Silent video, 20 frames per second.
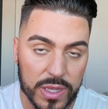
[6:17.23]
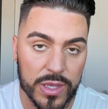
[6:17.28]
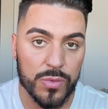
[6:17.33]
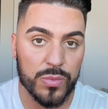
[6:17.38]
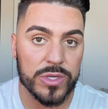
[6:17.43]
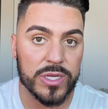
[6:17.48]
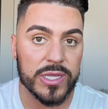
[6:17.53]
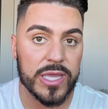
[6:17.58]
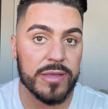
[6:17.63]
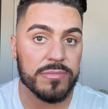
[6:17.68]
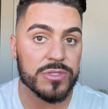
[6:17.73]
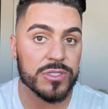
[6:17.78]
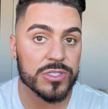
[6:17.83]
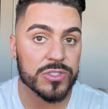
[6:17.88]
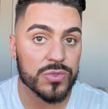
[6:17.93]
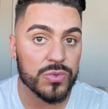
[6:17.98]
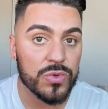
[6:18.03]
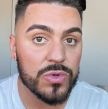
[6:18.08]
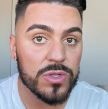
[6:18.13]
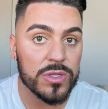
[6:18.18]
And when it came to
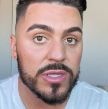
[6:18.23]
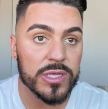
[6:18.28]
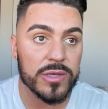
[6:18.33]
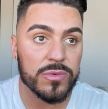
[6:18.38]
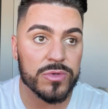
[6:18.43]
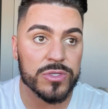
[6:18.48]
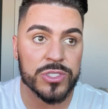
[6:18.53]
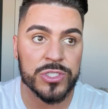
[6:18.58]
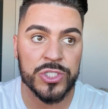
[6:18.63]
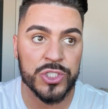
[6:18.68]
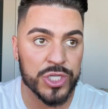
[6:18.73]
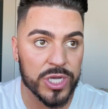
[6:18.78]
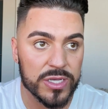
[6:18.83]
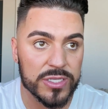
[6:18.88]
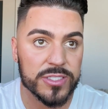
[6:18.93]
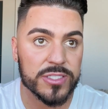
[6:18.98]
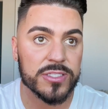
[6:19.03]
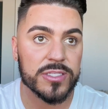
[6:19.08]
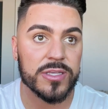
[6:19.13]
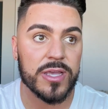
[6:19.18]
school, it was
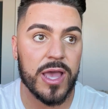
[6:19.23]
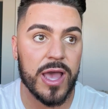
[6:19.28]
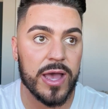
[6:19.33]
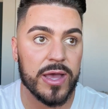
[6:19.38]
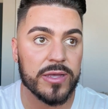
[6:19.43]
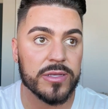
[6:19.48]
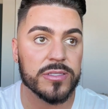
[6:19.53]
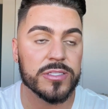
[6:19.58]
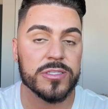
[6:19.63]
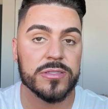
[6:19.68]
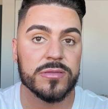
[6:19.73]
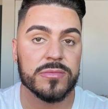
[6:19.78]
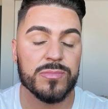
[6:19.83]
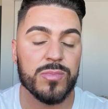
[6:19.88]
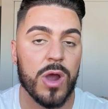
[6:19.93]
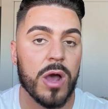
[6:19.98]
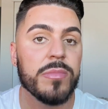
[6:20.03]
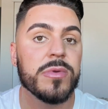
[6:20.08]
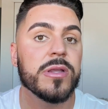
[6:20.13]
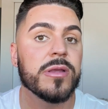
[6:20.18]
just as
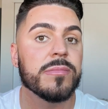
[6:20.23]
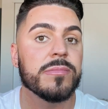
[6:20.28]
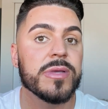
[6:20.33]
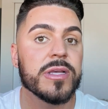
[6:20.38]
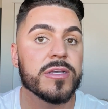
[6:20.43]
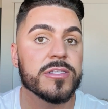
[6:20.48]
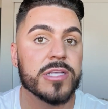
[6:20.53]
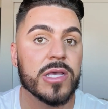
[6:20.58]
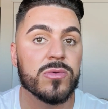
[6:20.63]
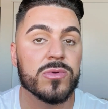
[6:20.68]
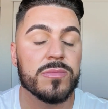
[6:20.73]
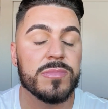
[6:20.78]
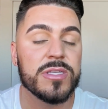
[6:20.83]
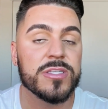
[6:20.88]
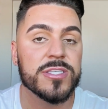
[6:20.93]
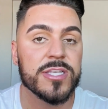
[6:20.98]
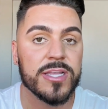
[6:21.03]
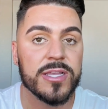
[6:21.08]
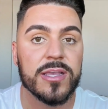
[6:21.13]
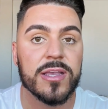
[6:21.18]
prominent because I would be
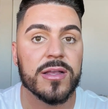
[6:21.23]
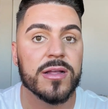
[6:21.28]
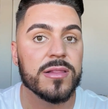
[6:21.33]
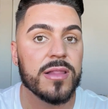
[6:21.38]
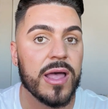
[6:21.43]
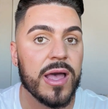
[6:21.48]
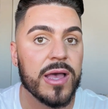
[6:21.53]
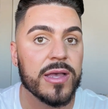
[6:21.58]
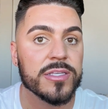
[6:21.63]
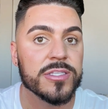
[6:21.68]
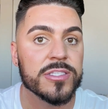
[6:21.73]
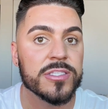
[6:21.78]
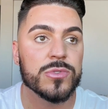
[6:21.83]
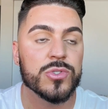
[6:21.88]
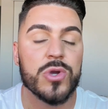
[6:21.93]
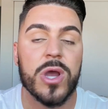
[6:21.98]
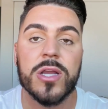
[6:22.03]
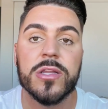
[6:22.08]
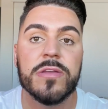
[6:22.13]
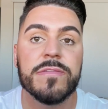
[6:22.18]
sitting in class
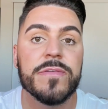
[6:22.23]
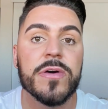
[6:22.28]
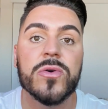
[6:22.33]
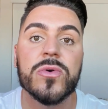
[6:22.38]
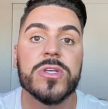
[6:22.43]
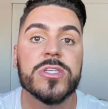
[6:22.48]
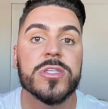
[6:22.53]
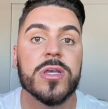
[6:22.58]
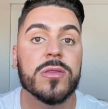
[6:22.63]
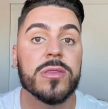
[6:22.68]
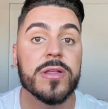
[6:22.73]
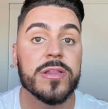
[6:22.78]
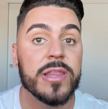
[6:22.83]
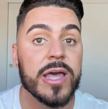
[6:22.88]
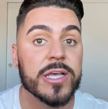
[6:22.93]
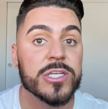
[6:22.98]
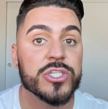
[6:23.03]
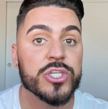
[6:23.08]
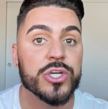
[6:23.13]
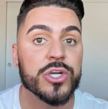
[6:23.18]
trying to focus on the
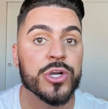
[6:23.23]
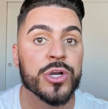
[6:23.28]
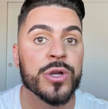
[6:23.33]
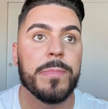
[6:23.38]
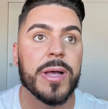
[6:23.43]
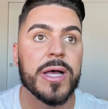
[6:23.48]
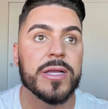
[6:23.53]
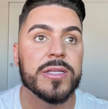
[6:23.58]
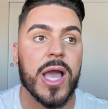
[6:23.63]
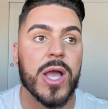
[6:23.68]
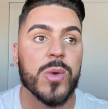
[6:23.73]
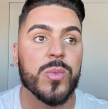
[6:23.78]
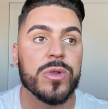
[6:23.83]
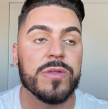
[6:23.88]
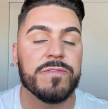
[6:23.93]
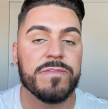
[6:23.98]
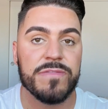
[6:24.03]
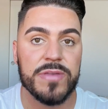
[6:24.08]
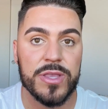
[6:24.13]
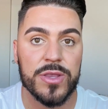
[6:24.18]
lecture, but I would
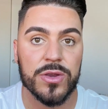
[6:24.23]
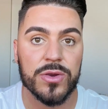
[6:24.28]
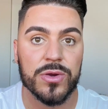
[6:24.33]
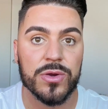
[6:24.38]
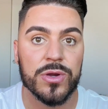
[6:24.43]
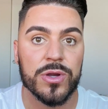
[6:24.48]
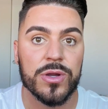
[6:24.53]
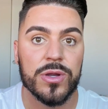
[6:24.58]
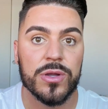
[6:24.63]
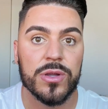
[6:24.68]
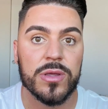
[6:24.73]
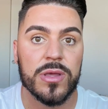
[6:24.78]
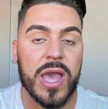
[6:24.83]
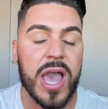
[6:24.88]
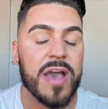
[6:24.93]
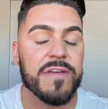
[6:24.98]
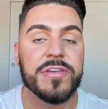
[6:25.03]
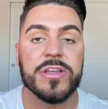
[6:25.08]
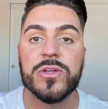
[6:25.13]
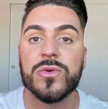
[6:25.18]
fear
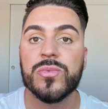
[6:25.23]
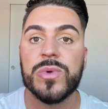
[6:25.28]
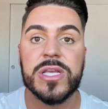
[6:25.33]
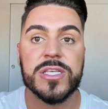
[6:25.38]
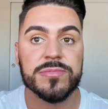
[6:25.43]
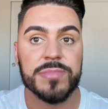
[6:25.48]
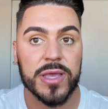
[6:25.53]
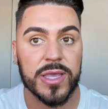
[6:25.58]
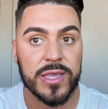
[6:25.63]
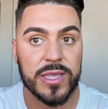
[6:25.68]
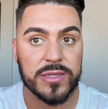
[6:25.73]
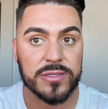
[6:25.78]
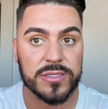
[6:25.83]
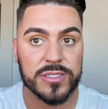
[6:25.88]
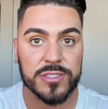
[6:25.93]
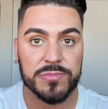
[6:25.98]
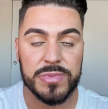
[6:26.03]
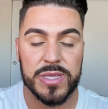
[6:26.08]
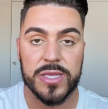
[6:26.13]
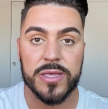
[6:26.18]
having to raise my hand to
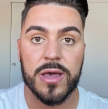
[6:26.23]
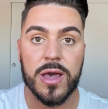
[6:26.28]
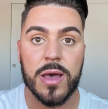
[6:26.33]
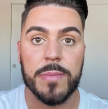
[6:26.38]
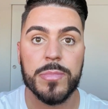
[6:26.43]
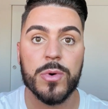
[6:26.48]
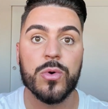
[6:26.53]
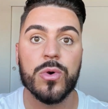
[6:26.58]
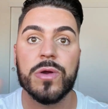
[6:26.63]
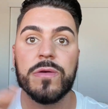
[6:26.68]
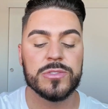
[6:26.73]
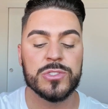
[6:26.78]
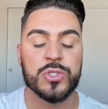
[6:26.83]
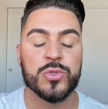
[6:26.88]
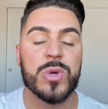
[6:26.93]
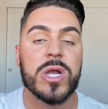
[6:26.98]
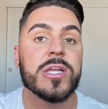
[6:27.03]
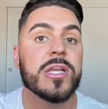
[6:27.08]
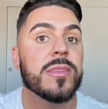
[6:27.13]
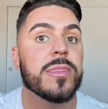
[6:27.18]
speak up or
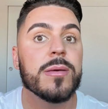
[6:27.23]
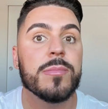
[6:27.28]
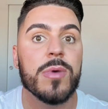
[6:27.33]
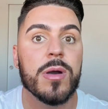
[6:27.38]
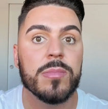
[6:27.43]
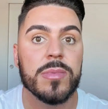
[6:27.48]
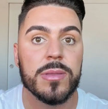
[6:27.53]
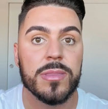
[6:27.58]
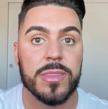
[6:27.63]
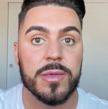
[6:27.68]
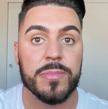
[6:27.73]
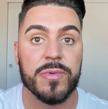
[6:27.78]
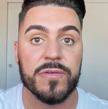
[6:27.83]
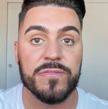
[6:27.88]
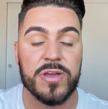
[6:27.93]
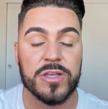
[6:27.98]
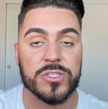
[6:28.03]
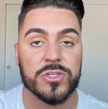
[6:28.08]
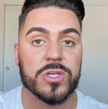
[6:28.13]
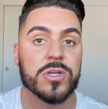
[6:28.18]
dreading the moment the
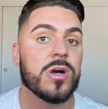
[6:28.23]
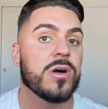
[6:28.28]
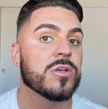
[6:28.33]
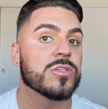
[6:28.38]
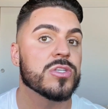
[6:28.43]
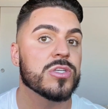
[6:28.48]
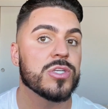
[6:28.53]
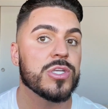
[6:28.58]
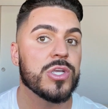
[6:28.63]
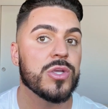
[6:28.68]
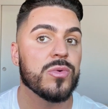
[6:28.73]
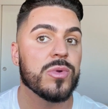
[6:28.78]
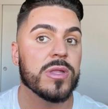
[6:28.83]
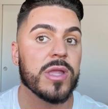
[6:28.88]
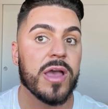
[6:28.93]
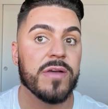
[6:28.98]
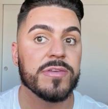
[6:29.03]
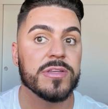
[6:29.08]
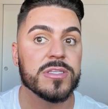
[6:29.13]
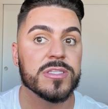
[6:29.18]
professor calls on you and
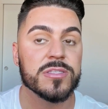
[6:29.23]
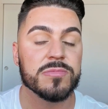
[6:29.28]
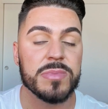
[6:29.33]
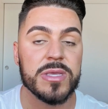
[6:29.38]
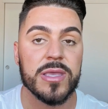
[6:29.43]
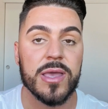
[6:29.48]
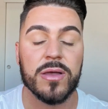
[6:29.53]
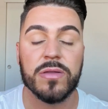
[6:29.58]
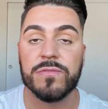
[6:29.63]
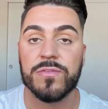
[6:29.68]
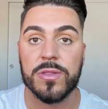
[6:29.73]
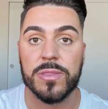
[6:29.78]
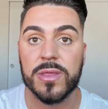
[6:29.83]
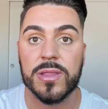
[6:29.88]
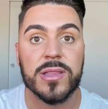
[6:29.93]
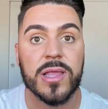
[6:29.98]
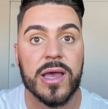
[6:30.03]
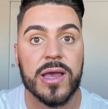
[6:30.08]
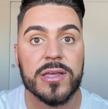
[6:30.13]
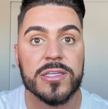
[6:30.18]
having to speak out in front of the
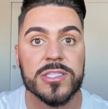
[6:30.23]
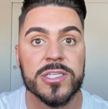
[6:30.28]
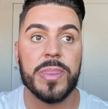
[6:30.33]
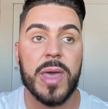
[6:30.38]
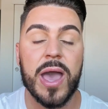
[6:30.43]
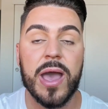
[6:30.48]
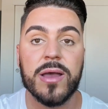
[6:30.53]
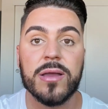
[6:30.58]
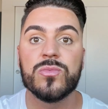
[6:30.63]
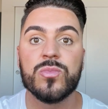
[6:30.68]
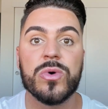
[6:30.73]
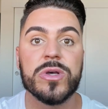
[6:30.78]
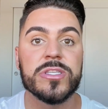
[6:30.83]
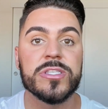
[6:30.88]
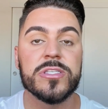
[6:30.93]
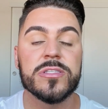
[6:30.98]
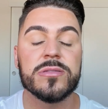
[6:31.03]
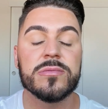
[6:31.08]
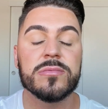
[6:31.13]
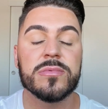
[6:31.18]
class. That
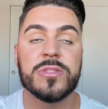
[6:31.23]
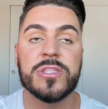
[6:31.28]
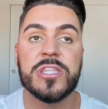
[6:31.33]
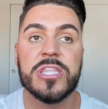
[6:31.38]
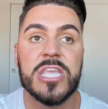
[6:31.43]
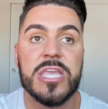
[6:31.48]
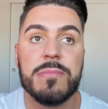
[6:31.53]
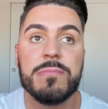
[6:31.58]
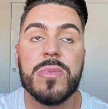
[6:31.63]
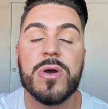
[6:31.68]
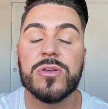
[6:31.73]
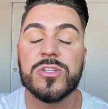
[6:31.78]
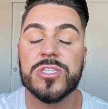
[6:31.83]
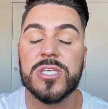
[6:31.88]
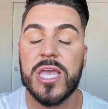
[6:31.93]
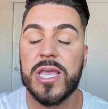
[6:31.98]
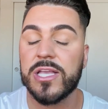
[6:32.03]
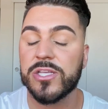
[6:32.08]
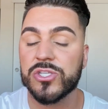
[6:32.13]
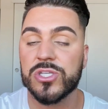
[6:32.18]
was the
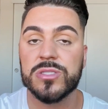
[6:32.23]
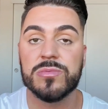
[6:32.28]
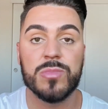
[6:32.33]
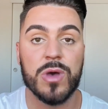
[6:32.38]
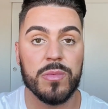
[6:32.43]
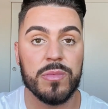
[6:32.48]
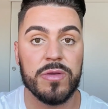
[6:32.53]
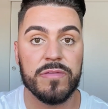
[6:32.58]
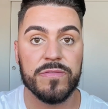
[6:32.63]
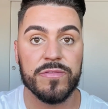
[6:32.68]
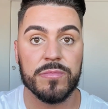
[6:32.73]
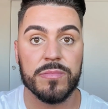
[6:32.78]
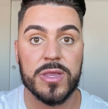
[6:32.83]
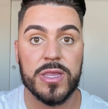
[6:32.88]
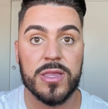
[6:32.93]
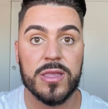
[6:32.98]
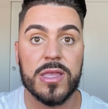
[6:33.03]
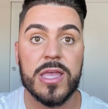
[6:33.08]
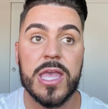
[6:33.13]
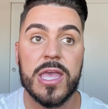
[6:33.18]
most anxious moment for
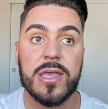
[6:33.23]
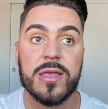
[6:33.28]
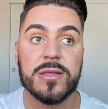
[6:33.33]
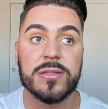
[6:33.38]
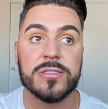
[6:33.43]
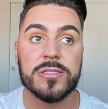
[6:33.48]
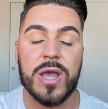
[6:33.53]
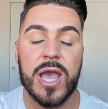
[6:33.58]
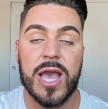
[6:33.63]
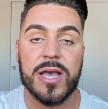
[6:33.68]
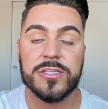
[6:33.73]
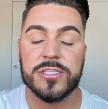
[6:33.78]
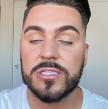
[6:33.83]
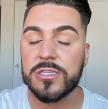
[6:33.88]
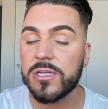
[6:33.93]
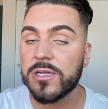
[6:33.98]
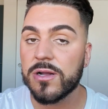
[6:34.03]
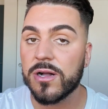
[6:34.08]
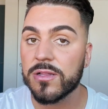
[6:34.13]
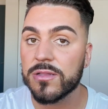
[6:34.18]
me. And at
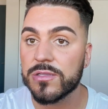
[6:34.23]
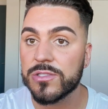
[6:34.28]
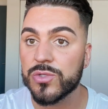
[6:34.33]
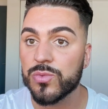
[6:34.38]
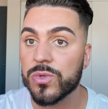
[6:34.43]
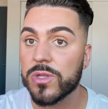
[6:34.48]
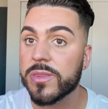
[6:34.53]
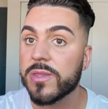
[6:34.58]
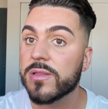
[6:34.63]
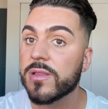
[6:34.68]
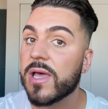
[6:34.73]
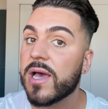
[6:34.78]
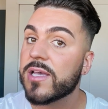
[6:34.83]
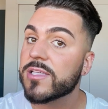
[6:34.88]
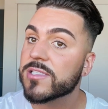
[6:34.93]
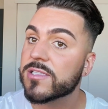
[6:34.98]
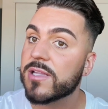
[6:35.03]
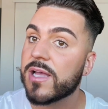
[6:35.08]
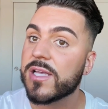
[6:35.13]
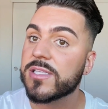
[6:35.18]
City College, one of the
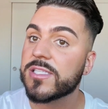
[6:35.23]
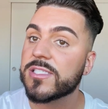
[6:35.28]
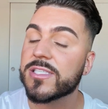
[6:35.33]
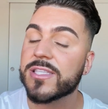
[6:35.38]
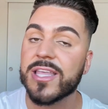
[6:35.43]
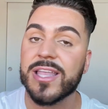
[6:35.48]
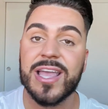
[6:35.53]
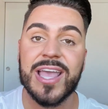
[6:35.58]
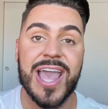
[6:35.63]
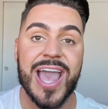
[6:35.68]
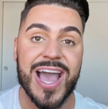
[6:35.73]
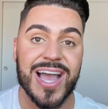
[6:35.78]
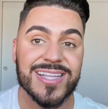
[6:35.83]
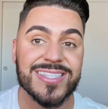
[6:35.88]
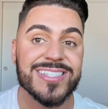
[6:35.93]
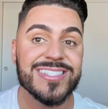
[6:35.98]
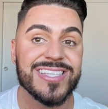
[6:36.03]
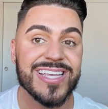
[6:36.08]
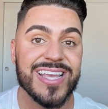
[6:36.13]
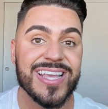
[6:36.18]
last classes that I had
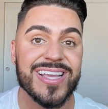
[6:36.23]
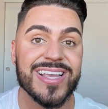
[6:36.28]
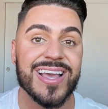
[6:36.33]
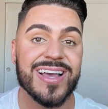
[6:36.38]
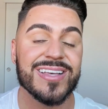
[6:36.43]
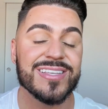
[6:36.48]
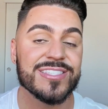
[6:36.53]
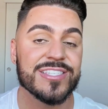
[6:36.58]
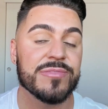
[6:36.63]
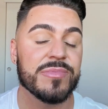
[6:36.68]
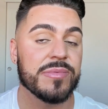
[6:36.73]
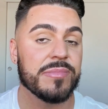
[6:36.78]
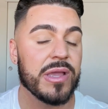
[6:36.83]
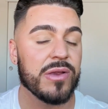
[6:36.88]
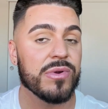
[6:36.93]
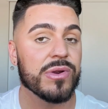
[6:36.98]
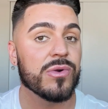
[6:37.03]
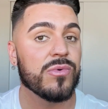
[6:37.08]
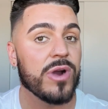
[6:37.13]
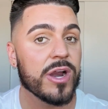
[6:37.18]
to take as some of my
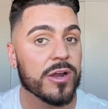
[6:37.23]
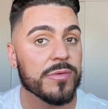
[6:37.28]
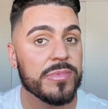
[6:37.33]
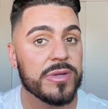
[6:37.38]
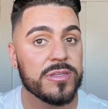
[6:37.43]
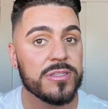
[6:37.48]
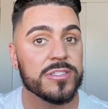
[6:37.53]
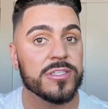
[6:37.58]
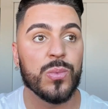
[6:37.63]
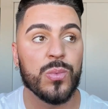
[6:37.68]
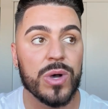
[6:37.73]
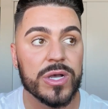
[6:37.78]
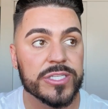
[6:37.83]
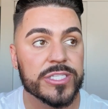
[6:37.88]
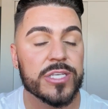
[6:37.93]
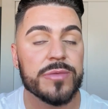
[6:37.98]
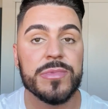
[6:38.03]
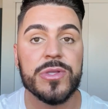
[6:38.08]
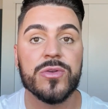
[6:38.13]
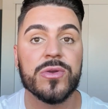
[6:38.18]
requirements was
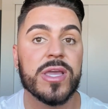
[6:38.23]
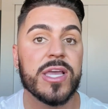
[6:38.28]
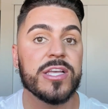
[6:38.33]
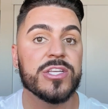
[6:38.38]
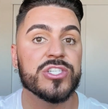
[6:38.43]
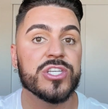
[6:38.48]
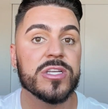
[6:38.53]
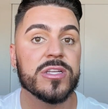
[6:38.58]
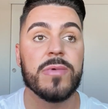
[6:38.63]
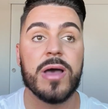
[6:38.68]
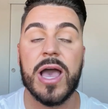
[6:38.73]
communication.